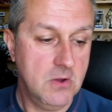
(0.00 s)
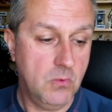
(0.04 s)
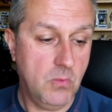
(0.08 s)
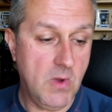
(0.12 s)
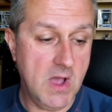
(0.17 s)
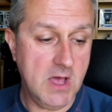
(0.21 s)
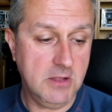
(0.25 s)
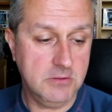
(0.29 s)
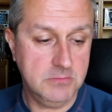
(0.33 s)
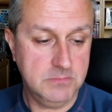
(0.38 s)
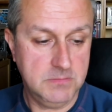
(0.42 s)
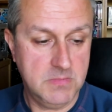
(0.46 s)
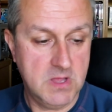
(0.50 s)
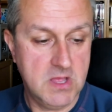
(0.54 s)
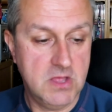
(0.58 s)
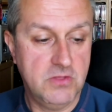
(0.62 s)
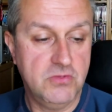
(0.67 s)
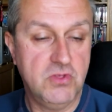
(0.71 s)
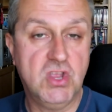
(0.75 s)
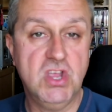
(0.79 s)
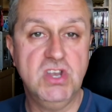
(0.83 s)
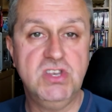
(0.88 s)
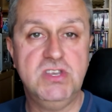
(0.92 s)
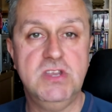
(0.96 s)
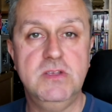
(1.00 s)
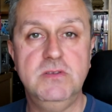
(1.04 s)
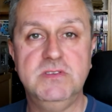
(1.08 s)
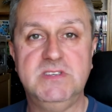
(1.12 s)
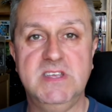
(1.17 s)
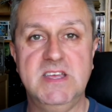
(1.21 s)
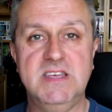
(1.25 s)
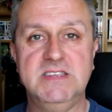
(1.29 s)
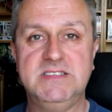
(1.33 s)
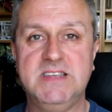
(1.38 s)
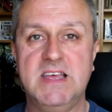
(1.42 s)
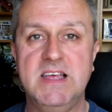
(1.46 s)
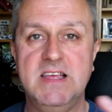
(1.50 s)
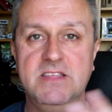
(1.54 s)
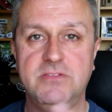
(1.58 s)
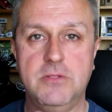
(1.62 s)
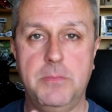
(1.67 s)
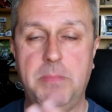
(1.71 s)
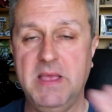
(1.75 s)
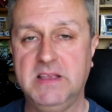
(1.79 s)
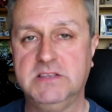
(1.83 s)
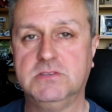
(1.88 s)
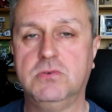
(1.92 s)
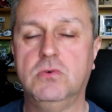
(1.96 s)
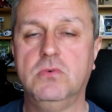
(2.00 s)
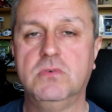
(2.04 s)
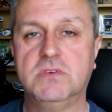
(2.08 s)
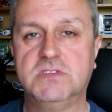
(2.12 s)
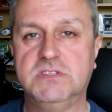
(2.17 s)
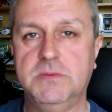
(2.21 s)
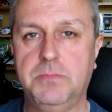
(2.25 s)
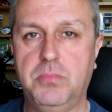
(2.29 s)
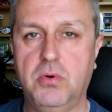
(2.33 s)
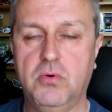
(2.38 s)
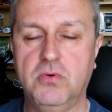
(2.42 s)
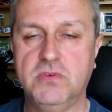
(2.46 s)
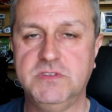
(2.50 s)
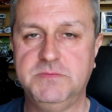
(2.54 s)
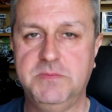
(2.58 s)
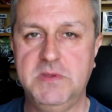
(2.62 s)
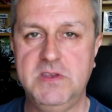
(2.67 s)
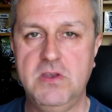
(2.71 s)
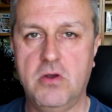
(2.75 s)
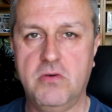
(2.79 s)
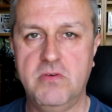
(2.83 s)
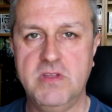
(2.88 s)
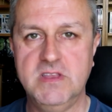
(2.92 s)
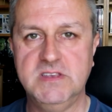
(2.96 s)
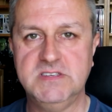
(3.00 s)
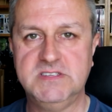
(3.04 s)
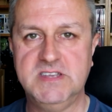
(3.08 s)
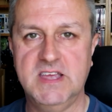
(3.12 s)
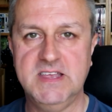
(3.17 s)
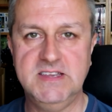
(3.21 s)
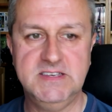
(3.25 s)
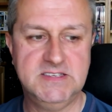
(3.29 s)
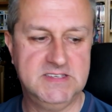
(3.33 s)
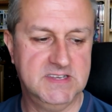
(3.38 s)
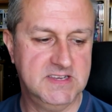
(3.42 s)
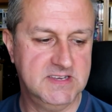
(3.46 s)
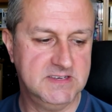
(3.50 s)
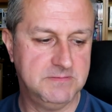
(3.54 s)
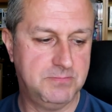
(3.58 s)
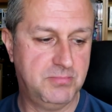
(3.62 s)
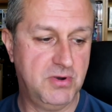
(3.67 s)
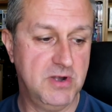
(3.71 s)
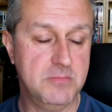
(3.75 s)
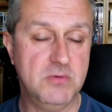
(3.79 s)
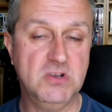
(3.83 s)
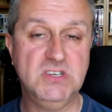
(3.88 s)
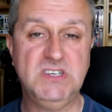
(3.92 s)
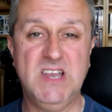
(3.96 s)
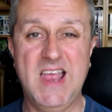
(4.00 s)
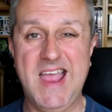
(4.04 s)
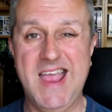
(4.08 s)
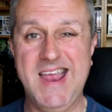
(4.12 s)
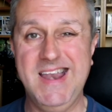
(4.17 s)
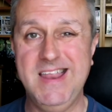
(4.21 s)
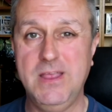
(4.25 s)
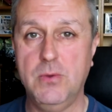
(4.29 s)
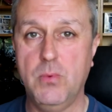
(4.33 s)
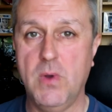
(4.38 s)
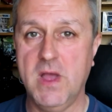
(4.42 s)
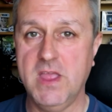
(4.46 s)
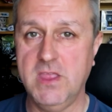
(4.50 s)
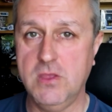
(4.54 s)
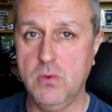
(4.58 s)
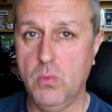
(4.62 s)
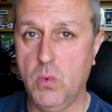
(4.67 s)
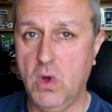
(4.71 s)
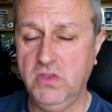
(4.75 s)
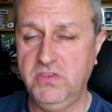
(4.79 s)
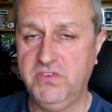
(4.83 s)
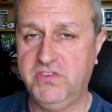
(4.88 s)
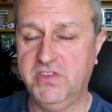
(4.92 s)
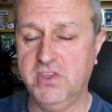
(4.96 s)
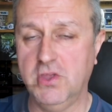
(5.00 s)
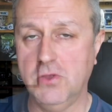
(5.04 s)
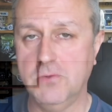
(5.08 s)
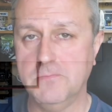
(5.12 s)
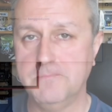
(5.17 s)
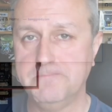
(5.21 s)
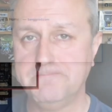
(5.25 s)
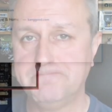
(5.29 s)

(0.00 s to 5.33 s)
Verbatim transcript: Well, the good news is the Pixhawk support's been orientated pretty much any way you want to.